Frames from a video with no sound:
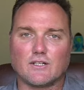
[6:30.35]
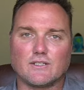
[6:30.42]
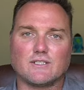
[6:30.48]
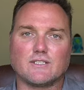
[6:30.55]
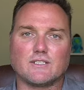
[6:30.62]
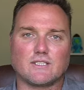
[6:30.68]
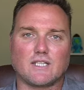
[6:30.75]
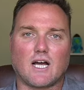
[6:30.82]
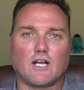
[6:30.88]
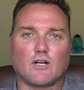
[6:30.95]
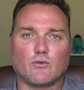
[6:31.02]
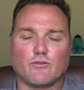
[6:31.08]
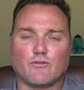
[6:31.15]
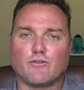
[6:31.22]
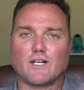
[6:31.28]
This is not a
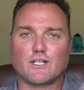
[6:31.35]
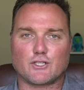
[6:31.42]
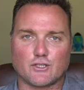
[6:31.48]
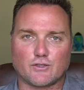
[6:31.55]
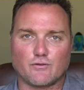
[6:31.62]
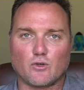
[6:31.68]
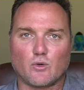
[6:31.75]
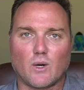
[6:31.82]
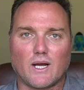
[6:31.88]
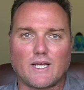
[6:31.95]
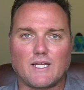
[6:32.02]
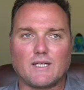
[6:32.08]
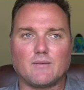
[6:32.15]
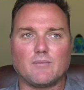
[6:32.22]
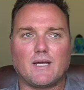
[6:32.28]
reflection of who I am